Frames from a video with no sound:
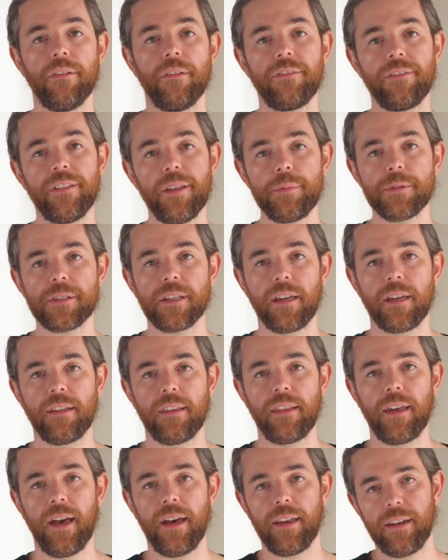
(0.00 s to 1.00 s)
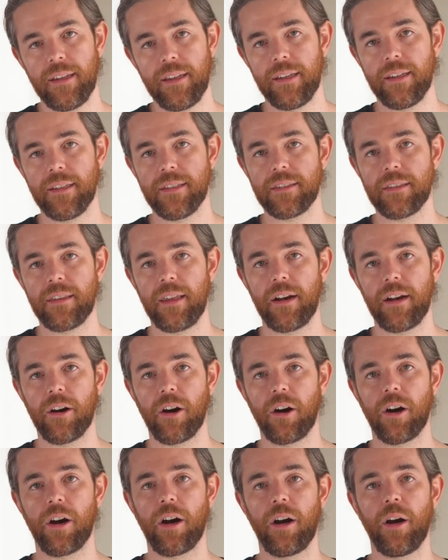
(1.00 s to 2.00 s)
The flip side of that is there
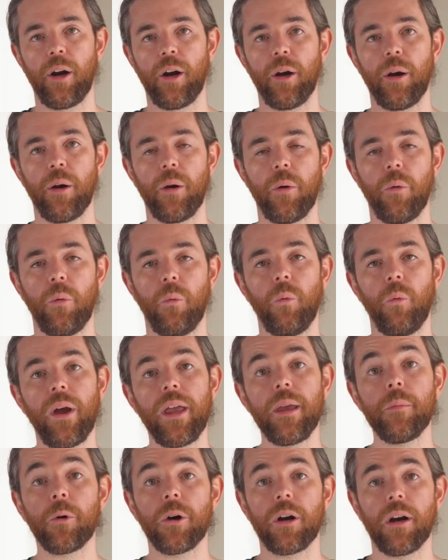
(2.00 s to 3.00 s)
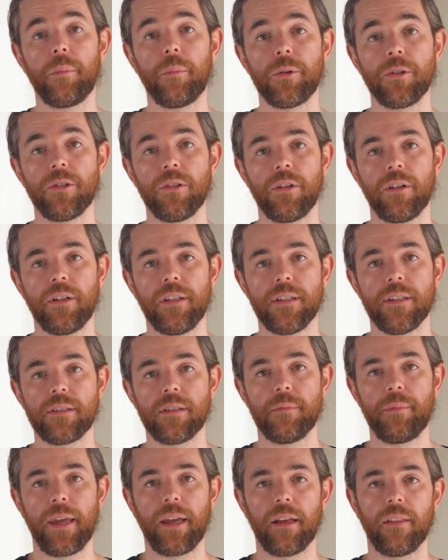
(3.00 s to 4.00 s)
are way more opportunities
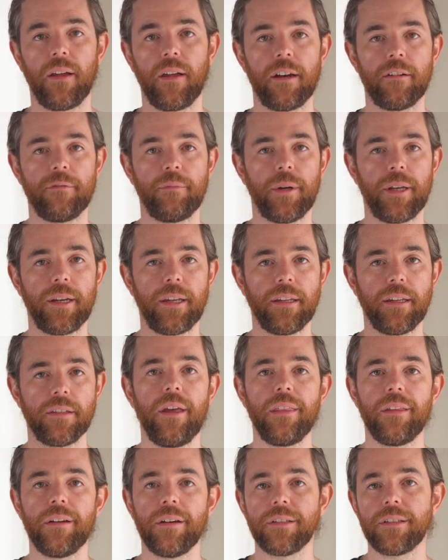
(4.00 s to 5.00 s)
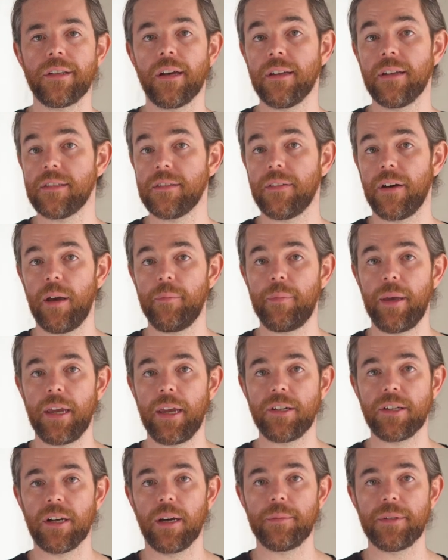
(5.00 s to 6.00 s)
to make a lot of money. There are tons of high
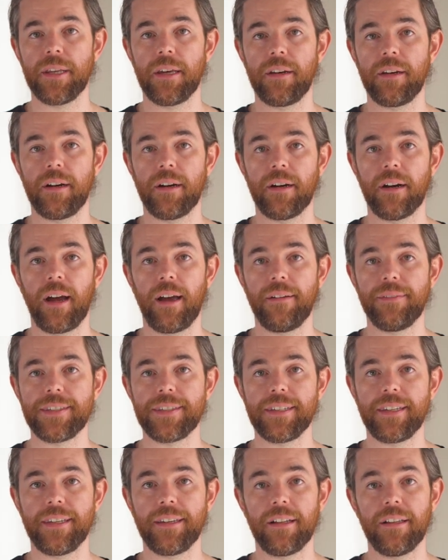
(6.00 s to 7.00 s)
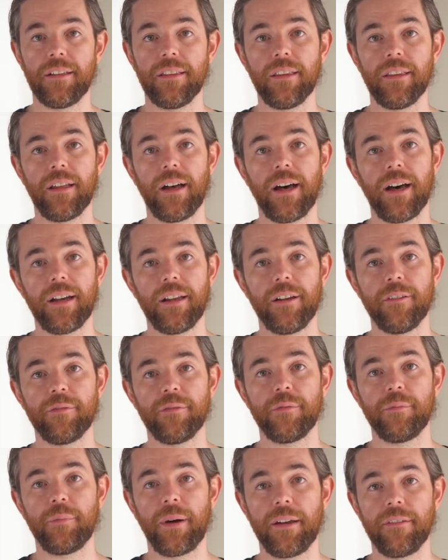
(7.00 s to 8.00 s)
paying jobs out here. I've seen a lot of
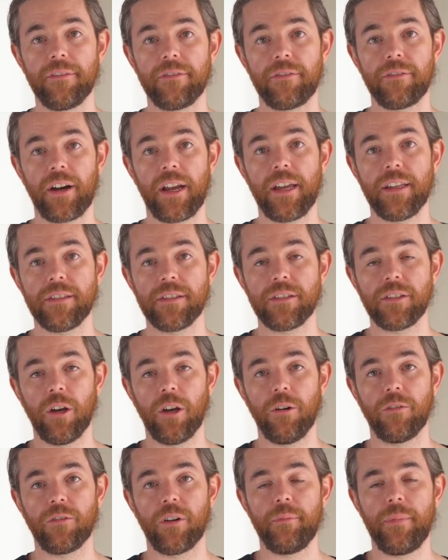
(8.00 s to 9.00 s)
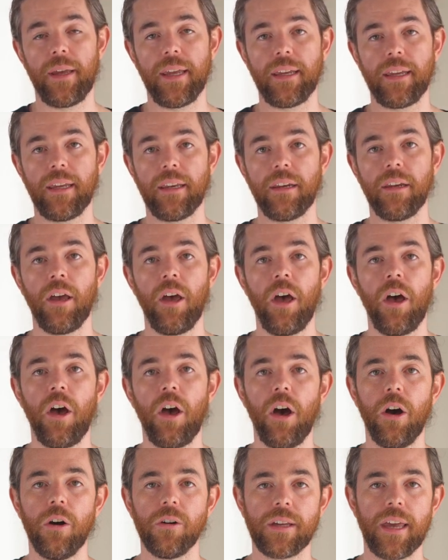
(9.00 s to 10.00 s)
my friends go from making
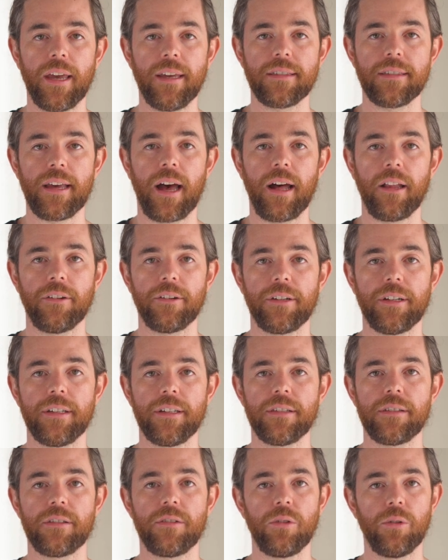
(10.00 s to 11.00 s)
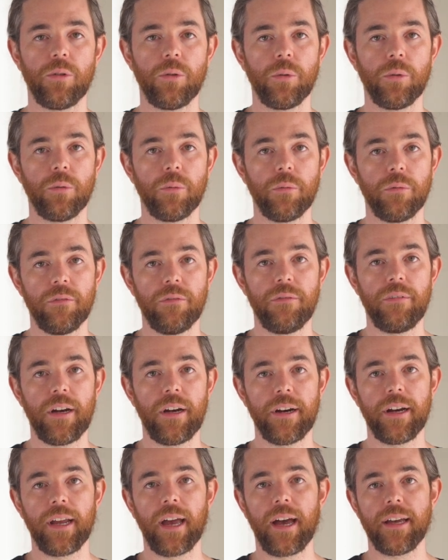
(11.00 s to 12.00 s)
okay salaries to
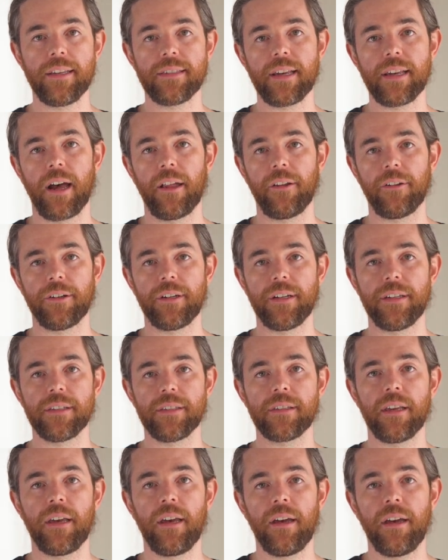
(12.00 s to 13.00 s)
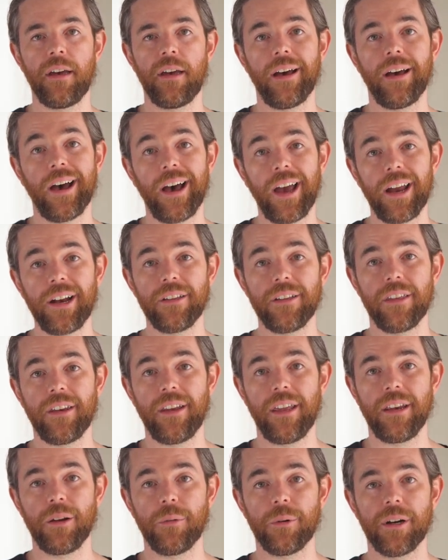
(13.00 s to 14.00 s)
very high salaries higher than
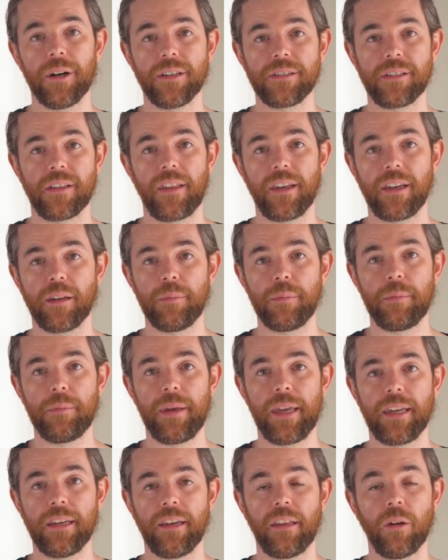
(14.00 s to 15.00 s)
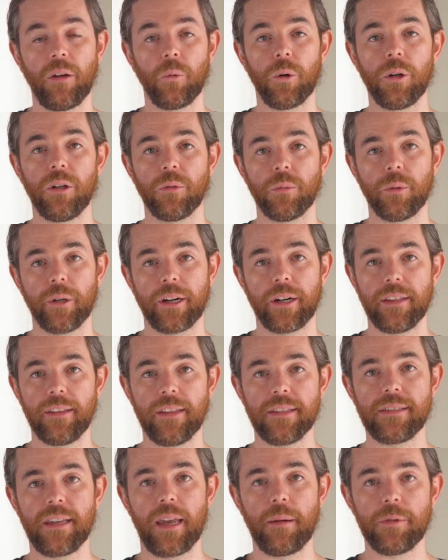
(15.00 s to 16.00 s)
anywhere else that they could be making in the world working
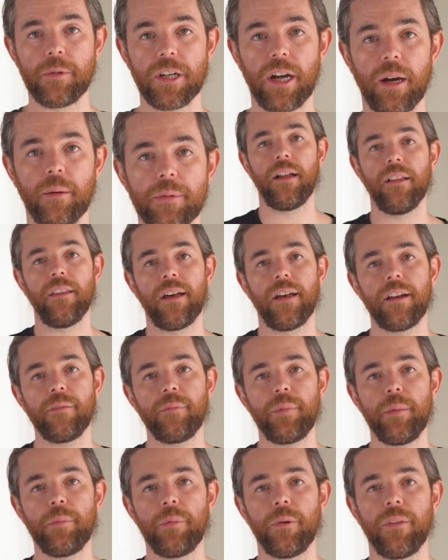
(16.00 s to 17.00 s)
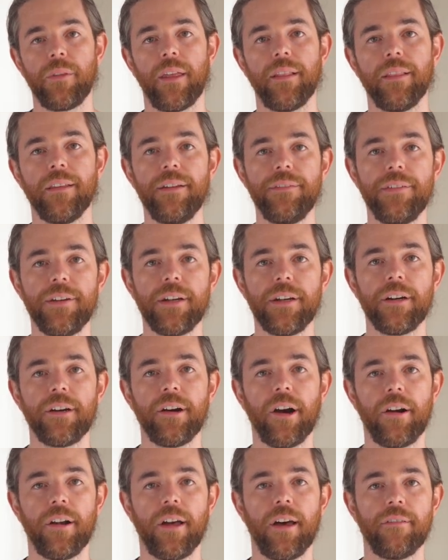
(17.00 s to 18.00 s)
the same job. A lot of people that live here
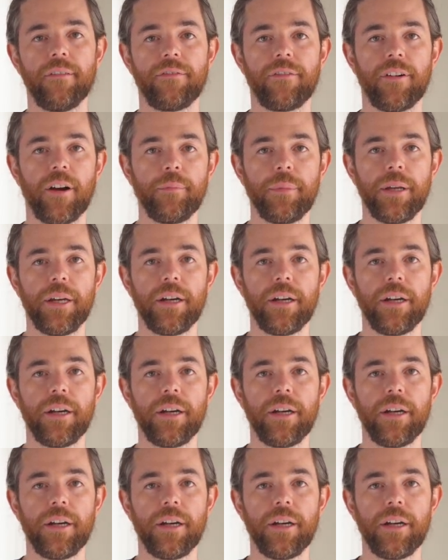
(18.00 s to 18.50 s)
are not from